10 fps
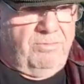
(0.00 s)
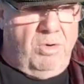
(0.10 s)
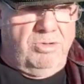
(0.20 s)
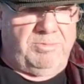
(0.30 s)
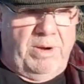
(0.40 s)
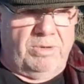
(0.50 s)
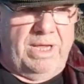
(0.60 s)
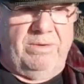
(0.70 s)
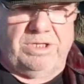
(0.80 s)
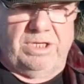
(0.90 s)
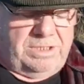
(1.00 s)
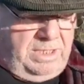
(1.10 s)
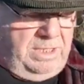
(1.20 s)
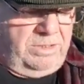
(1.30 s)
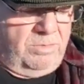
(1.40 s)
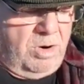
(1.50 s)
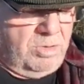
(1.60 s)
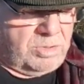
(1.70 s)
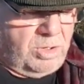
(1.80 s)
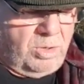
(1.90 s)
Rolls building, which is the
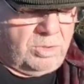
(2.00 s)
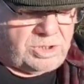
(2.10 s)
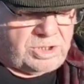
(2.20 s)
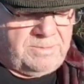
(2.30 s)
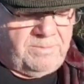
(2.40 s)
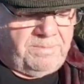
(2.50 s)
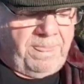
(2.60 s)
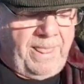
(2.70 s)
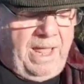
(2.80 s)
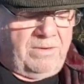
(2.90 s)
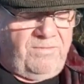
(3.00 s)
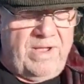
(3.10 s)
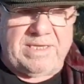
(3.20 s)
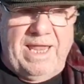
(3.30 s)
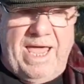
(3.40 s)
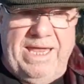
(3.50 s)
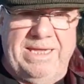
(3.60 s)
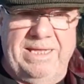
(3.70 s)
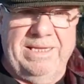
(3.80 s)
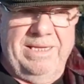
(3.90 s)
Royal Courts at Fetter
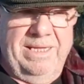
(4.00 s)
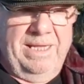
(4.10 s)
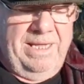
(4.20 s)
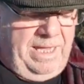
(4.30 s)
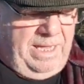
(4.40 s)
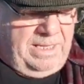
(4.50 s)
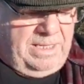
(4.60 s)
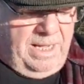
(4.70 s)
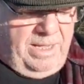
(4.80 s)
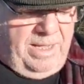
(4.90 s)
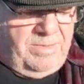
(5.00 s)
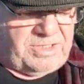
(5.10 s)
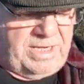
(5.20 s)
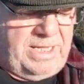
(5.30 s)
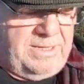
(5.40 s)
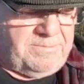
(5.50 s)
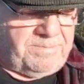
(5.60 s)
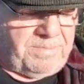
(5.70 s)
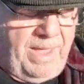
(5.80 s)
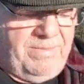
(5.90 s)
Lane, in the city,
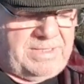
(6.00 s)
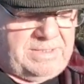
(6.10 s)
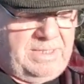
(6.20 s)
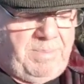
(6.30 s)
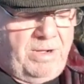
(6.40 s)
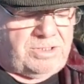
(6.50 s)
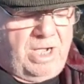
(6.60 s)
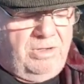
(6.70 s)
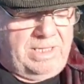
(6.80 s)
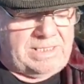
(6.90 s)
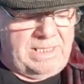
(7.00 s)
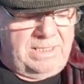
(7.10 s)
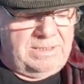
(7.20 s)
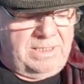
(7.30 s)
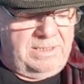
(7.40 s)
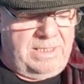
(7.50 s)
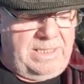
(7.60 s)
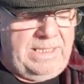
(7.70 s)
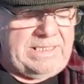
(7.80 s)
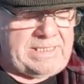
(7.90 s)
and the postcode is London
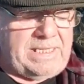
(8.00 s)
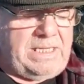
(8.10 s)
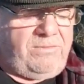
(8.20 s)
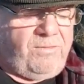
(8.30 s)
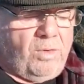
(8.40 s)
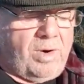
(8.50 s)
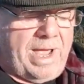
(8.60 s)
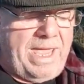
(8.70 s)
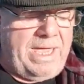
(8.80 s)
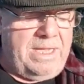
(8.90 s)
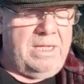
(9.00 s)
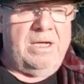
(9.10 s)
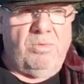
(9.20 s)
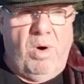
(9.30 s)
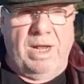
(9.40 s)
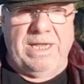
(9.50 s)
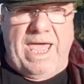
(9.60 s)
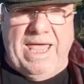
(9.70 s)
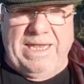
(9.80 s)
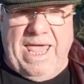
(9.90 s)

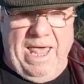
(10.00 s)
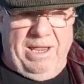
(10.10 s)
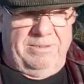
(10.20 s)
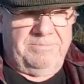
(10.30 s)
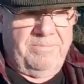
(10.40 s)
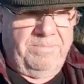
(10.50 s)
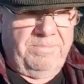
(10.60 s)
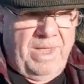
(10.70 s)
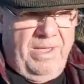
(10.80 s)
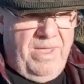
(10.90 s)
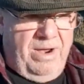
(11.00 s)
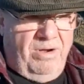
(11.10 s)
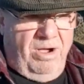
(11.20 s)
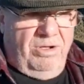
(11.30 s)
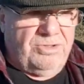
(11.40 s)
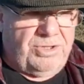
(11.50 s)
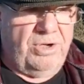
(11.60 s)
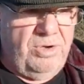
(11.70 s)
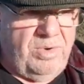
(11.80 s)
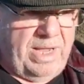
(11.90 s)
EC4A1NL. And there are
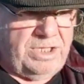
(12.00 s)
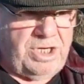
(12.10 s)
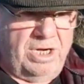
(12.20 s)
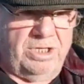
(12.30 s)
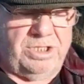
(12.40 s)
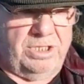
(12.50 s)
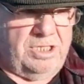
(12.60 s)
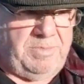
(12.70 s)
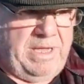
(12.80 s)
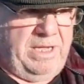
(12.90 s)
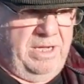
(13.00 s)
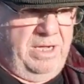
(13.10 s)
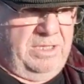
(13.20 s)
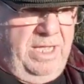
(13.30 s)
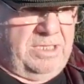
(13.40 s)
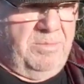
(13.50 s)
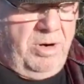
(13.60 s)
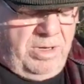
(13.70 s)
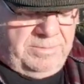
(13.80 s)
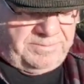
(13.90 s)
2 injunctions being heard there
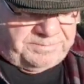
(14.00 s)
tomorrow.